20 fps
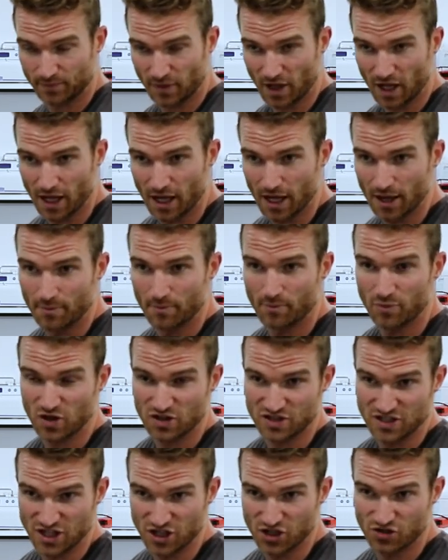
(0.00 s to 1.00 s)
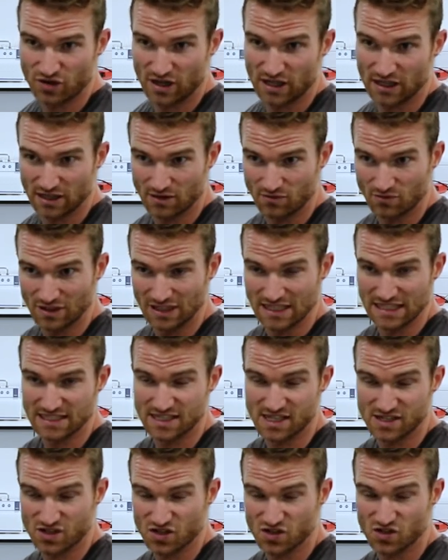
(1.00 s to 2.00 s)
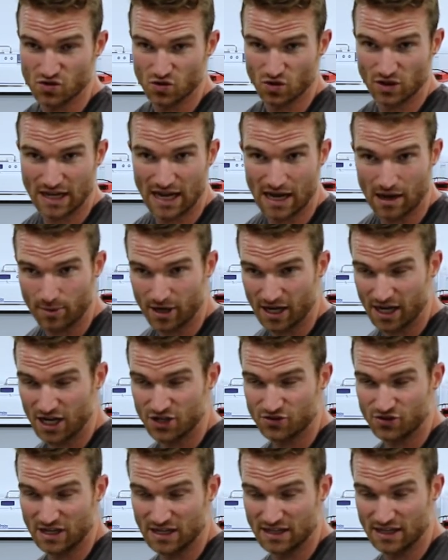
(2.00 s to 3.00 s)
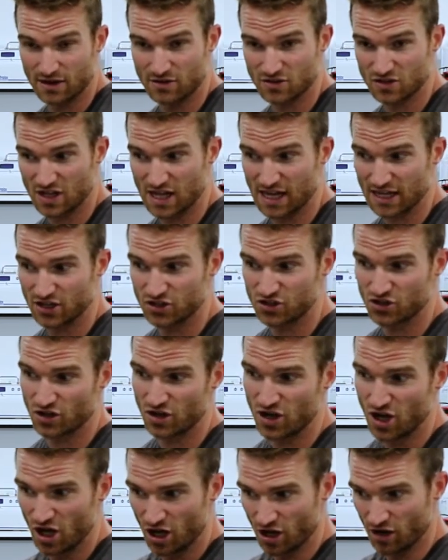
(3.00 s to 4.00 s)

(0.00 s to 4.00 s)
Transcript: because the adrenaline releases the stored carbohydrate in there as glycogen